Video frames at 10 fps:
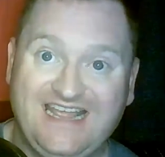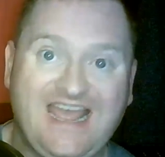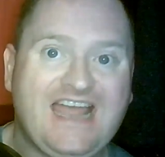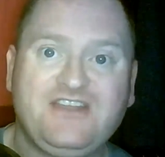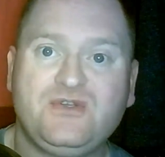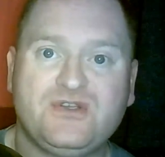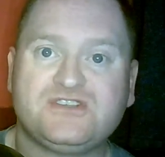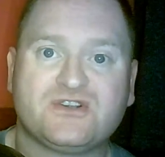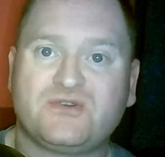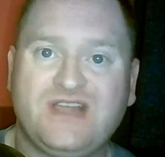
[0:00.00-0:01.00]
and you use
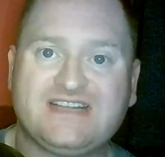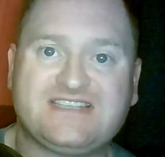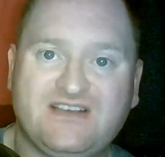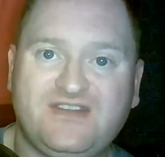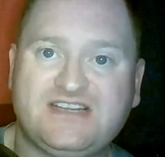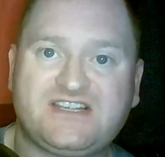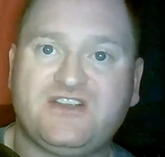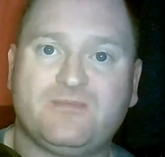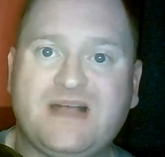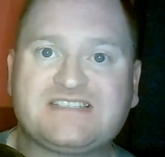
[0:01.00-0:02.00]
your creativity to
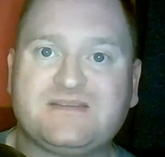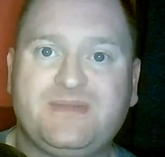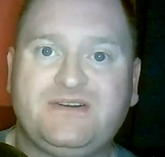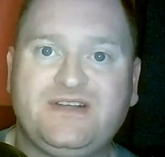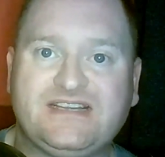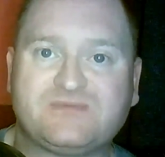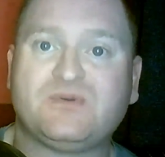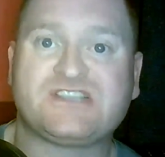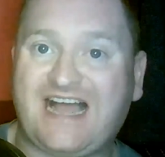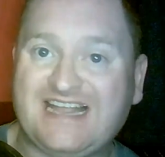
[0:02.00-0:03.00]
your best abilities,
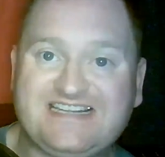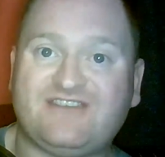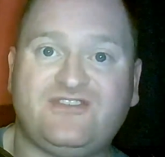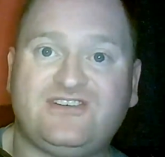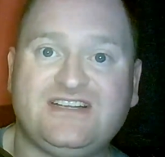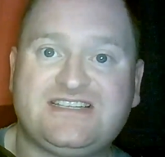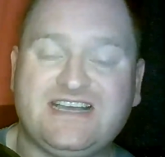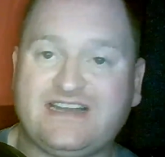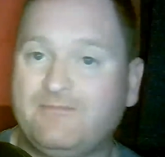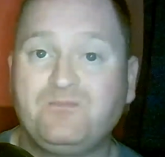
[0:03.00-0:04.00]
which I definitely
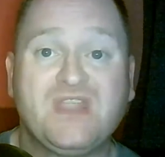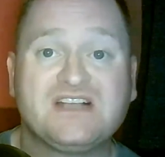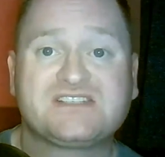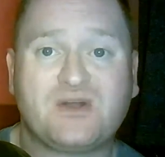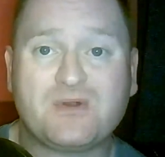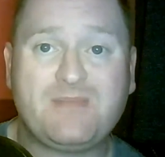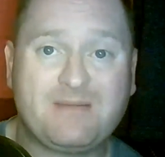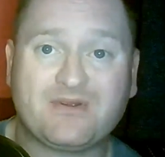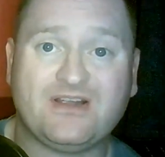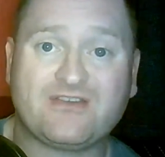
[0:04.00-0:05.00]
did. So
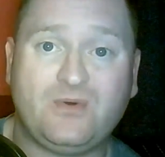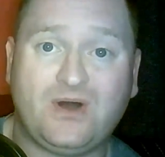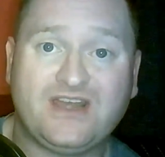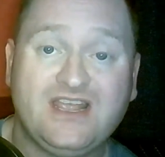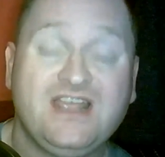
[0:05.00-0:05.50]
remember, everyone,